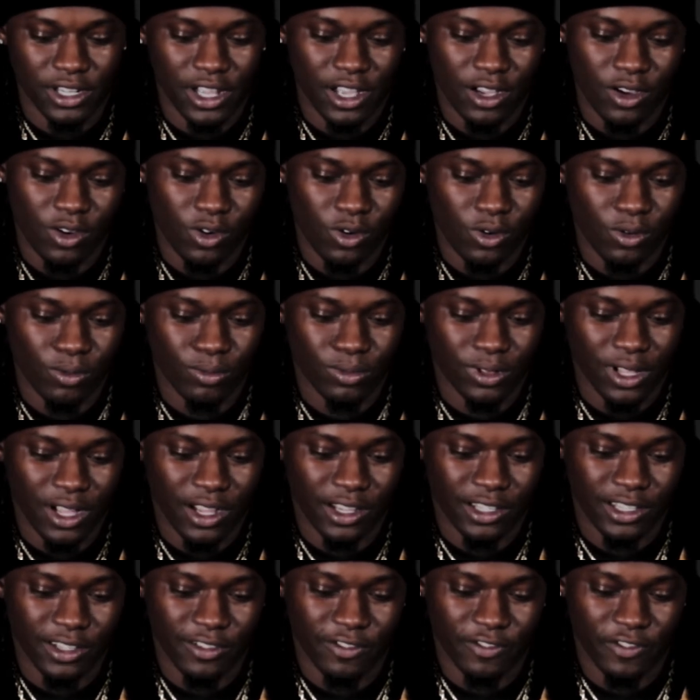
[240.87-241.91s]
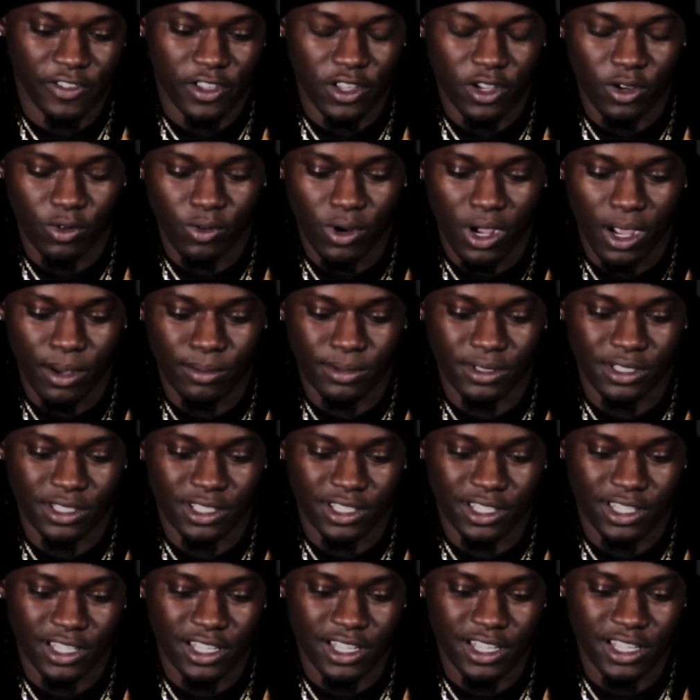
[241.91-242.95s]
ran that whole block. And Phil
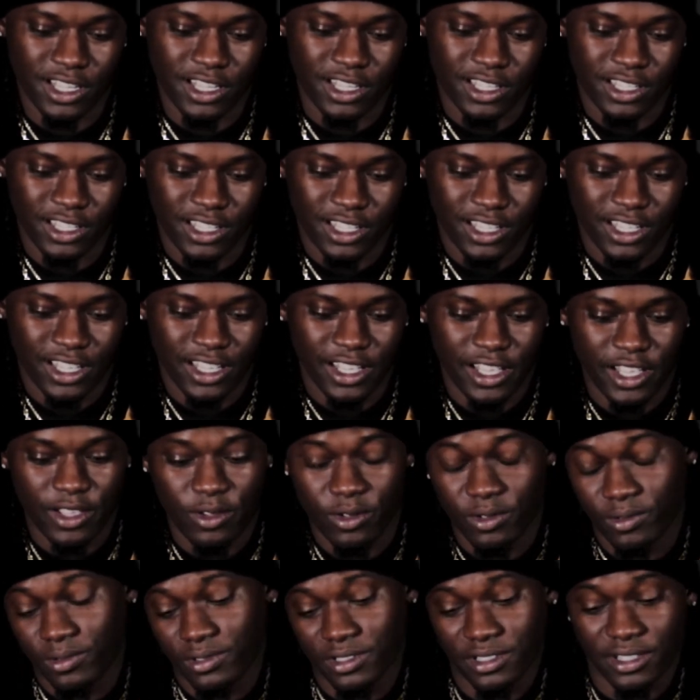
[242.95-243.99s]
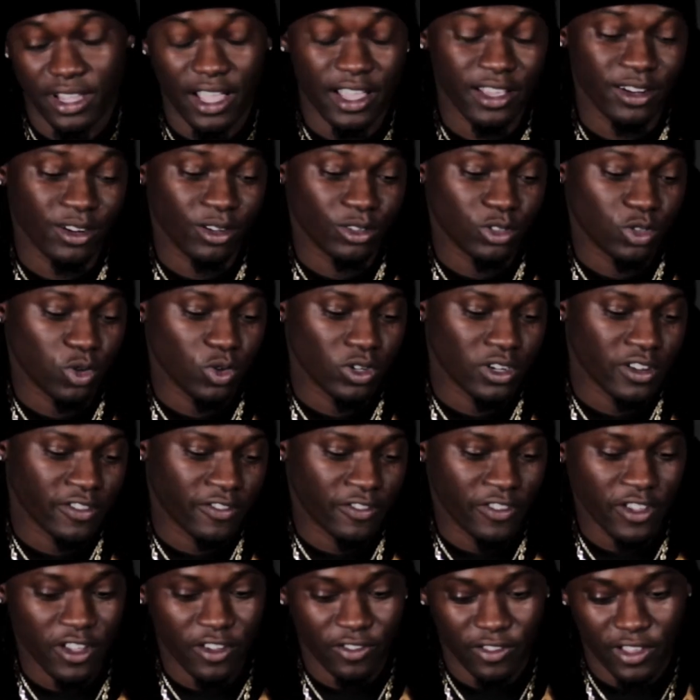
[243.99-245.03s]
Robinson, he stayed on
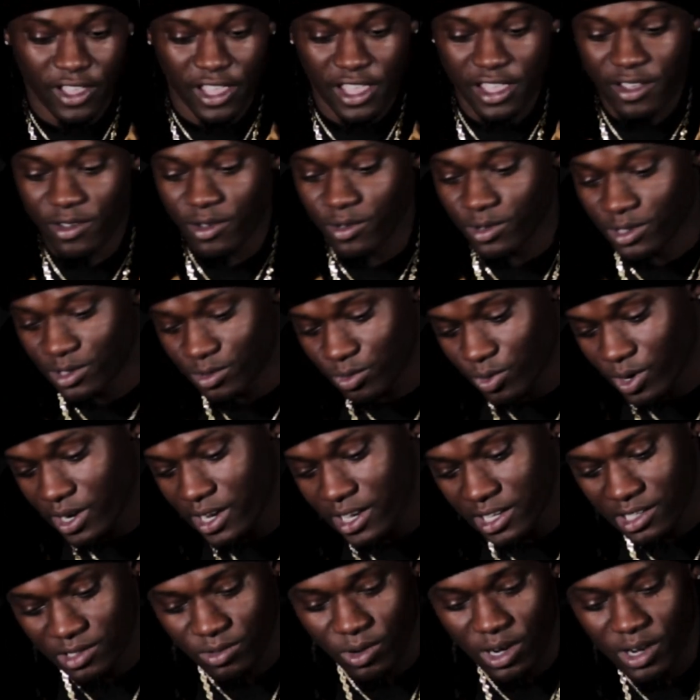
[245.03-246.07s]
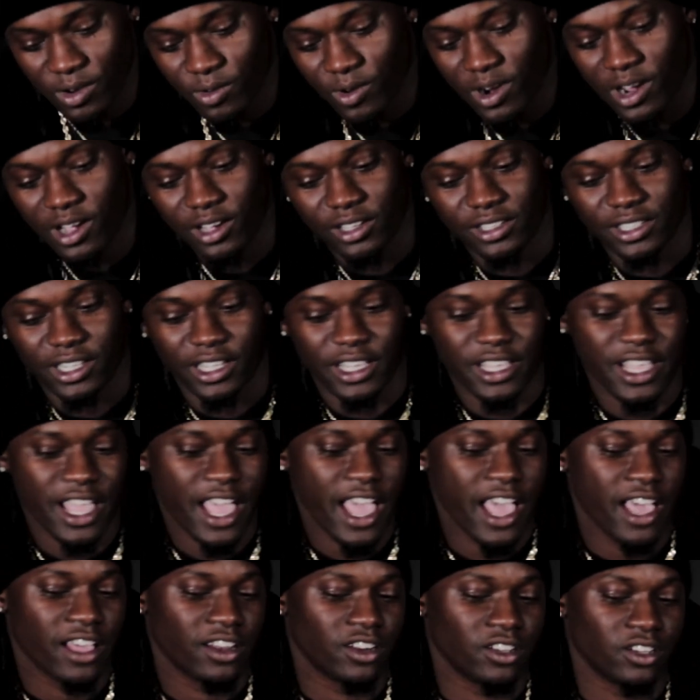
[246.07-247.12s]
25th, and he was raised right around there.
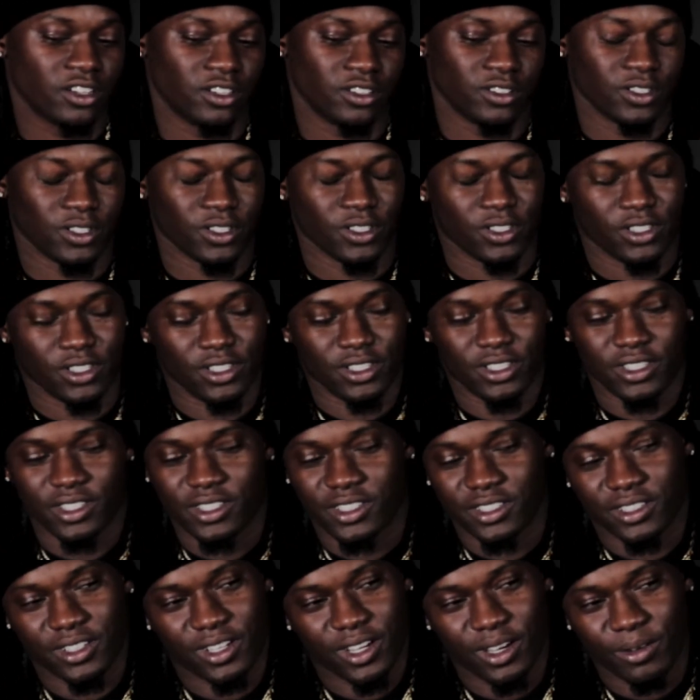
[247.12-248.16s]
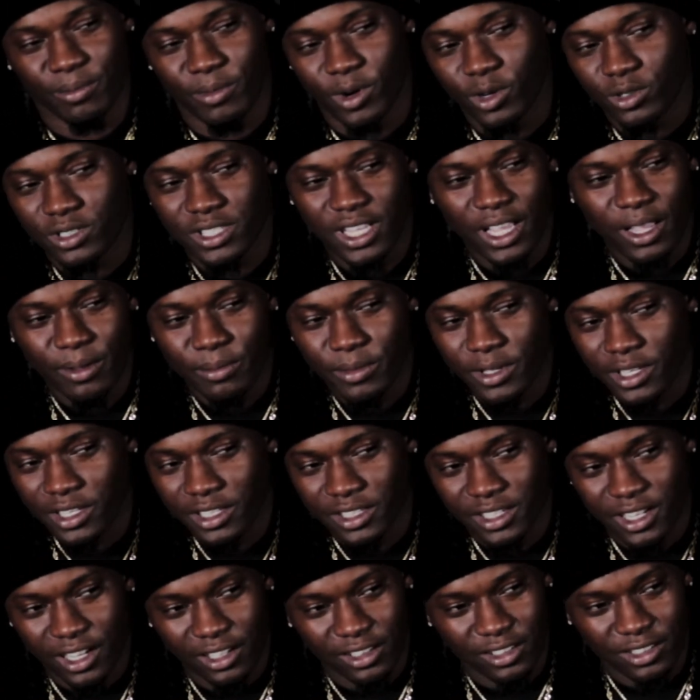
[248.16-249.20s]
He had a
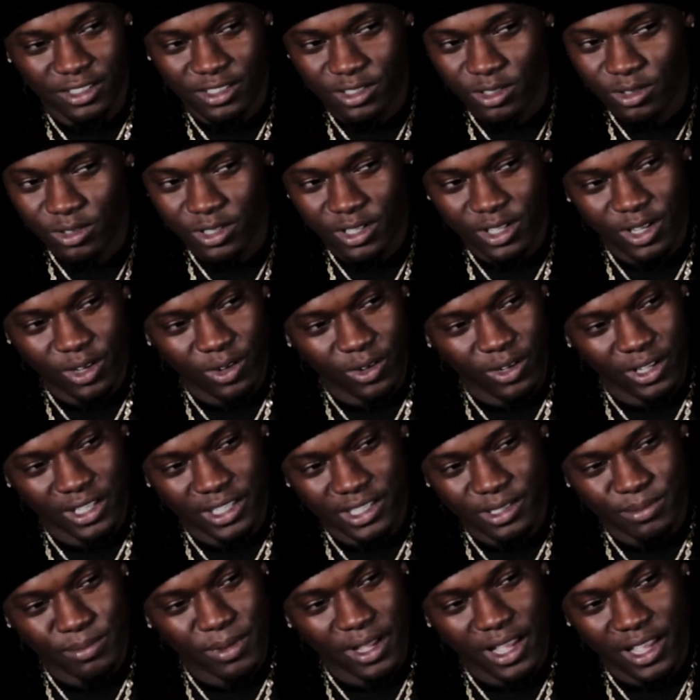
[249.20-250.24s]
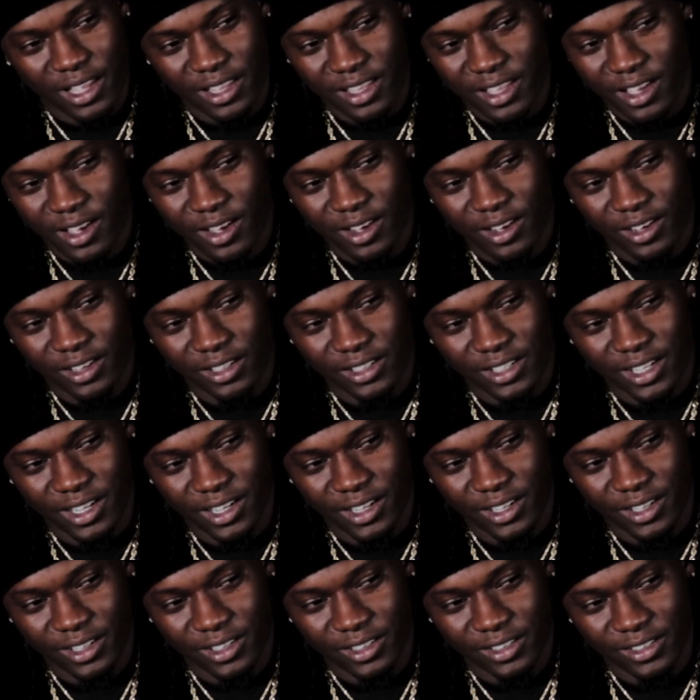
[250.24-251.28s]
multi-million-dollar studio in his backyard,
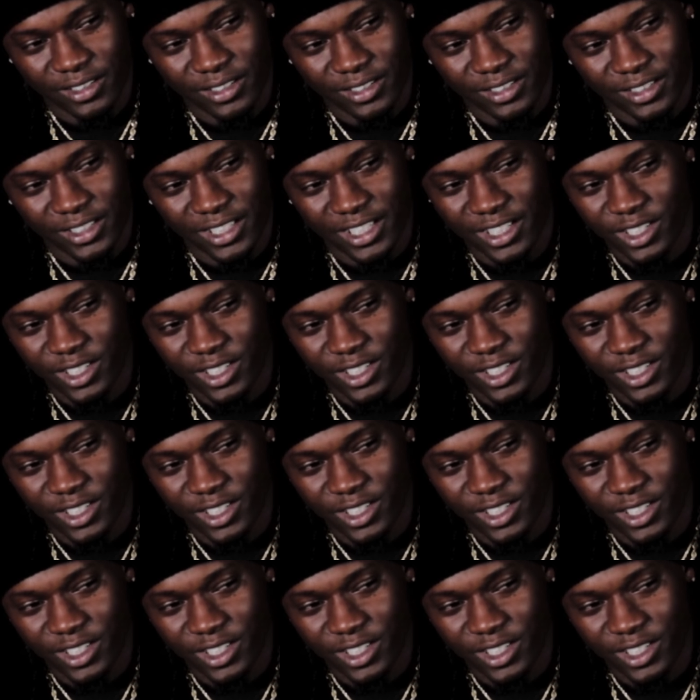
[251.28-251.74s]
dog,